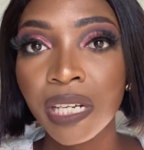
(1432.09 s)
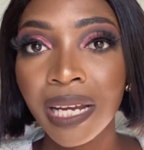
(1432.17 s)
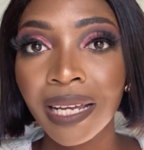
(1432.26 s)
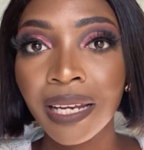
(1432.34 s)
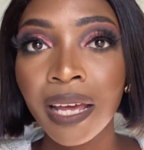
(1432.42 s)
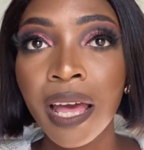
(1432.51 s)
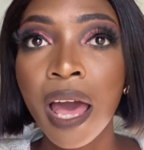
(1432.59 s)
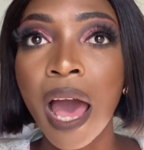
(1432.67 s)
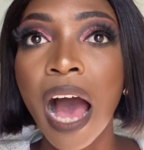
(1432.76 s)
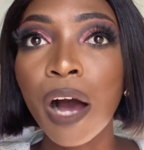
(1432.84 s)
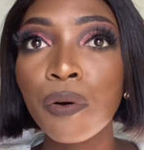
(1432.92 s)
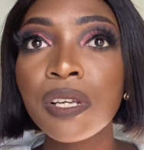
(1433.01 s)
I
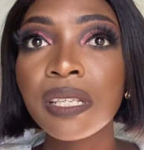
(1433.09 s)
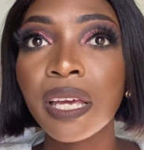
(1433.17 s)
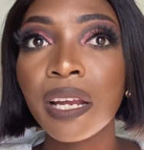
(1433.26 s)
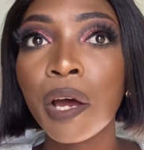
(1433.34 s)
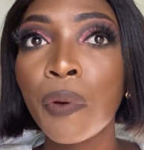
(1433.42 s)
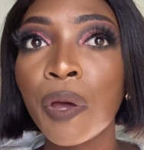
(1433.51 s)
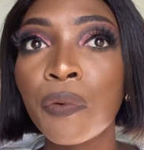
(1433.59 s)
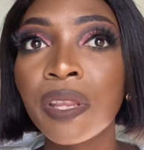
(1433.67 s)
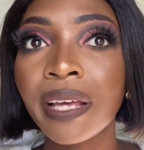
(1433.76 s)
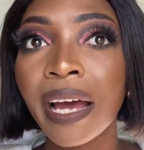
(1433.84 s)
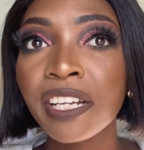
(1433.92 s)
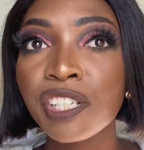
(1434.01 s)
always get away with
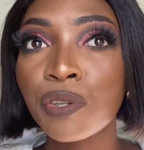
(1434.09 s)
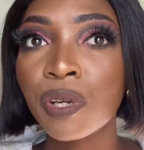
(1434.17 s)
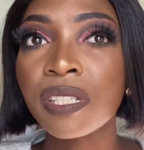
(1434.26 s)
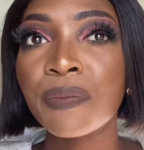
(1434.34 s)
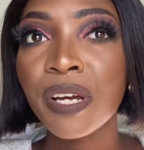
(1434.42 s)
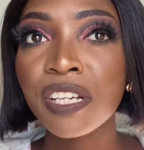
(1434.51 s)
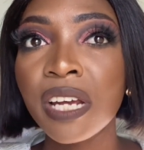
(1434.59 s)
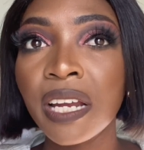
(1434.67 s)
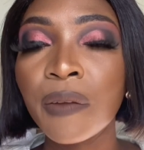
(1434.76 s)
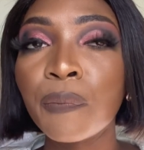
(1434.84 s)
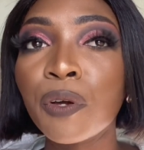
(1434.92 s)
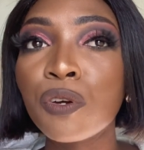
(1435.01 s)
the eyeshadow as much
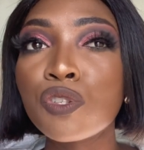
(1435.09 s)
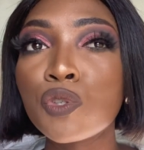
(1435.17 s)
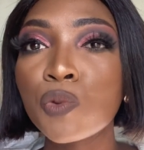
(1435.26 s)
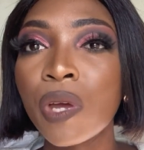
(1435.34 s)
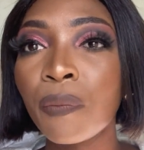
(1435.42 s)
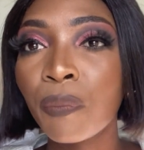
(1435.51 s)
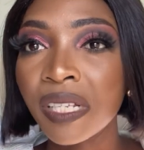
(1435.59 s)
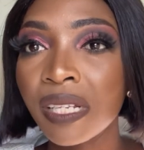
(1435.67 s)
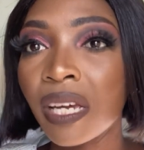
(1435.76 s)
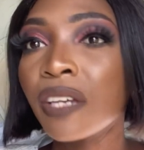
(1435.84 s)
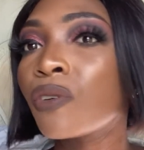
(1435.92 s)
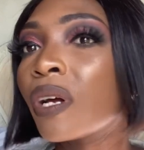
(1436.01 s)
because I'm swing
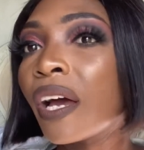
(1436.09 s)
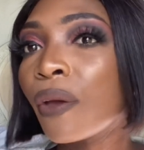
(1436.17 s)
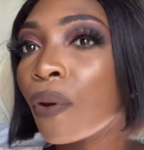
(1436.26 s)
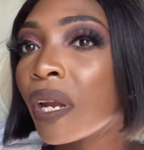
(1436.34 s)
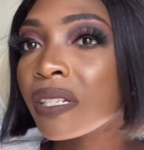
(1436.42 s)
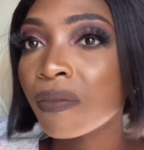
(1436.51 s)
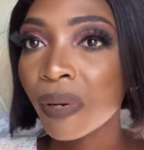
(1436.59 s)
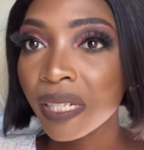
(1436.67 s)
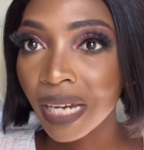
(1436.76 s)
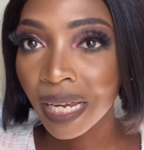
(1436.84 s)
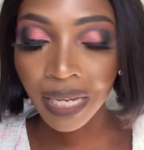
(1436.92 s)
facing into as much